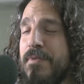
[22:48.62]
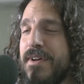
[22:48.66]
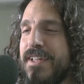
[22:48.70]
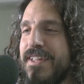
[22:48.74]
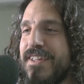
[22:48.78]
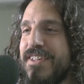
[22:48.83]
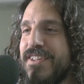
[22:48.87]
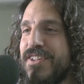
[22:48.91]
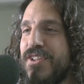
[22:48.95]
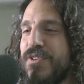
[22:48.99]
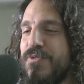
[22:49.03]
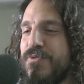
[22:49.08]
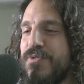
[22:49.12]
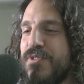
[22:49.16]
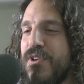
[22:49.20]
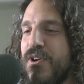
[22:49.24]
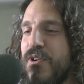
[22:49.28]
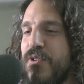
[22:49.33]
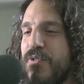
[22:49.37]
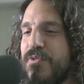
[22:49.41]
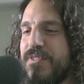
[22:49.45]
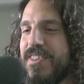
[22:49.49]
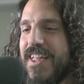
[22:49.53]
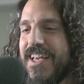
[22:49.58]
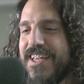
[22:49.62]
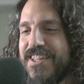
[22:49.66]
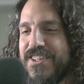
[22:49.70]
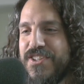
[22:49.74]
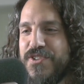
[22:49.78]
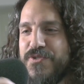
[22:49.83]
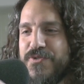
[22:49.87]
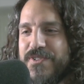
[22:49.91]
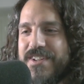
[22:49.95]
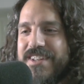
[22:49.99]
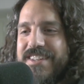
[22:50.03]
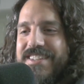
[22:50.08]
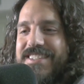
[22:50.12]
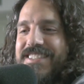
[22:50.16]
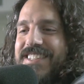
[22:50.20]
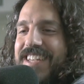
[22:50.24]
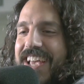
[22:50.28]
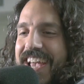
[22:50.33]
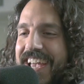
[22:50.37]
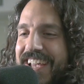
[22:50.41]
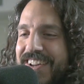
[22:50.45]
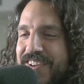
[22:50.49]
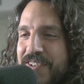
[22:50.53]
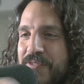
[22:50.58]
but you know that you could
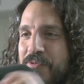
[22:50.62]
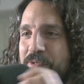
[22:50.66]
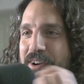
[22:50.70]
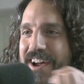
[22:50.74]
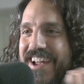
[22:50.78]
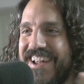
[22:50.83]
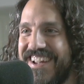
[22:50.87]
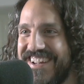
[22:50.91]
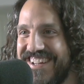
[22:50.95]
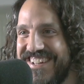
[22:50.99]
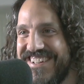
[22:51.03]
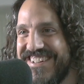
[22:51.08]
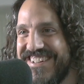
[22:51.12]
take away.